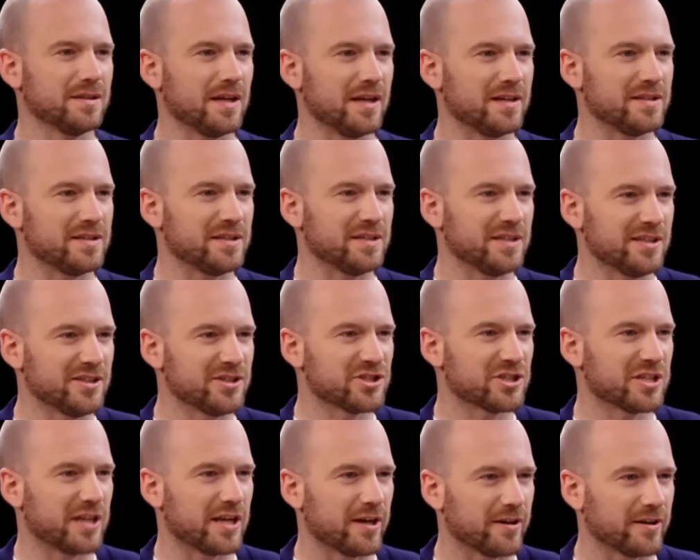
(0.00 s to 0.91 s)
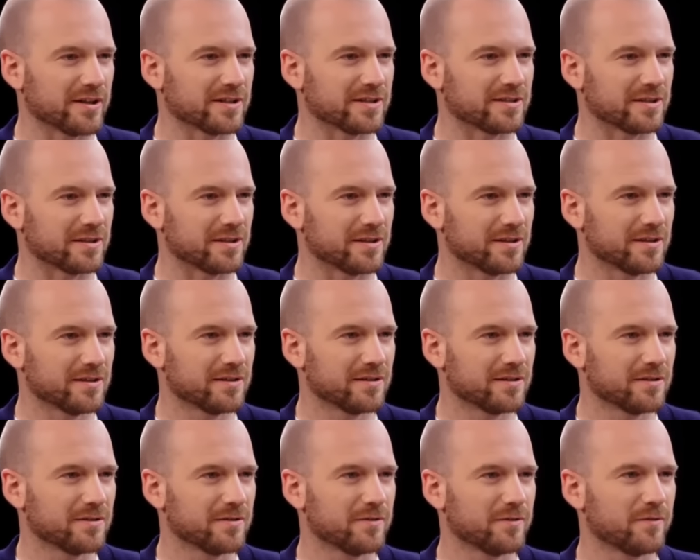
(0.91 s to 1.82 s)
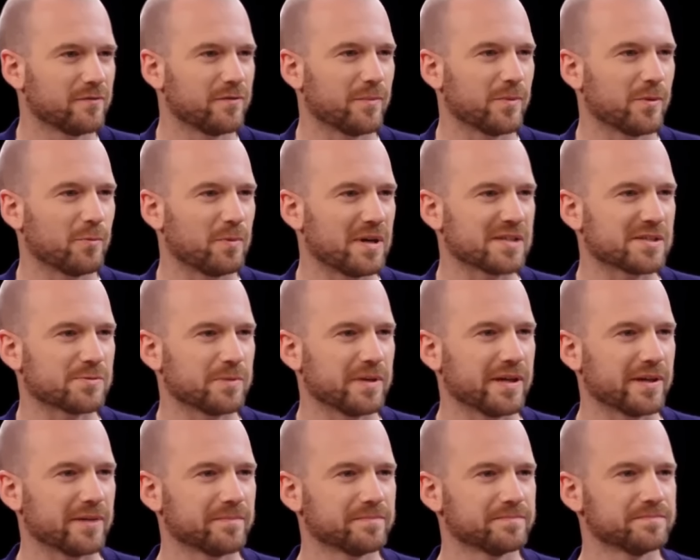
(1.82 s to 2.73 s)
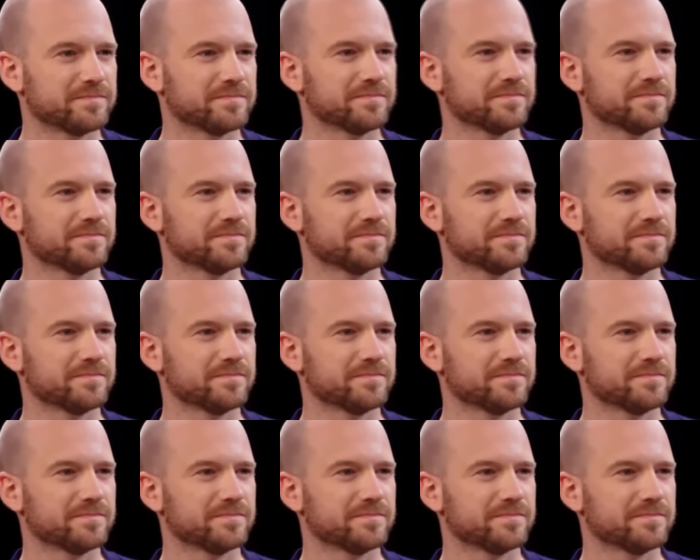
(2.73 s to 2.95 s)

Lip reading: A niche character from The West Wing.